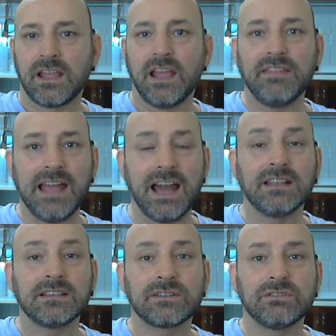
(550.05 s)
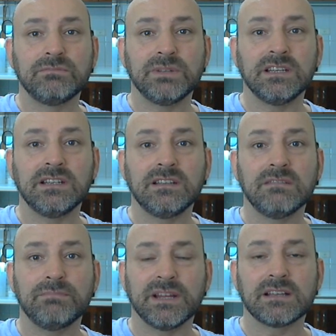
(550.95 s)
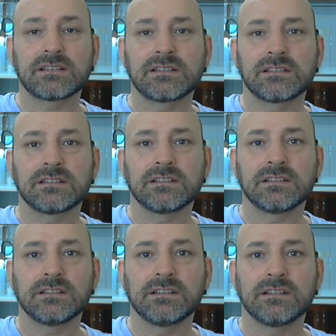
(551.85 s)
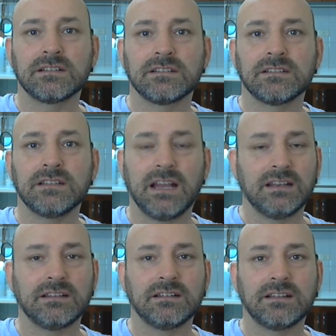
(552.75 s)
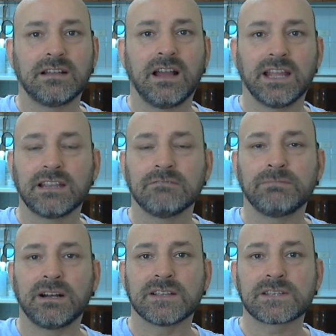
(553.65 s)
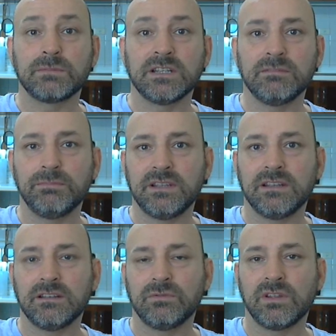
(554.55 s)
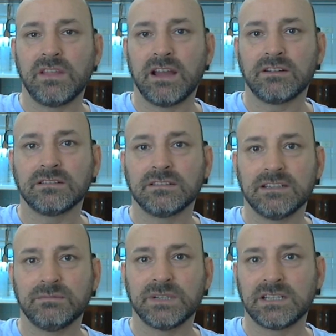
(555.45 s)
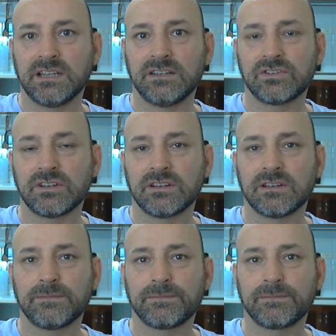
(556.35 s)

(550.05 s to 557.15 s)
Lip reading: and that is to be the best that I can possibly be without limitation.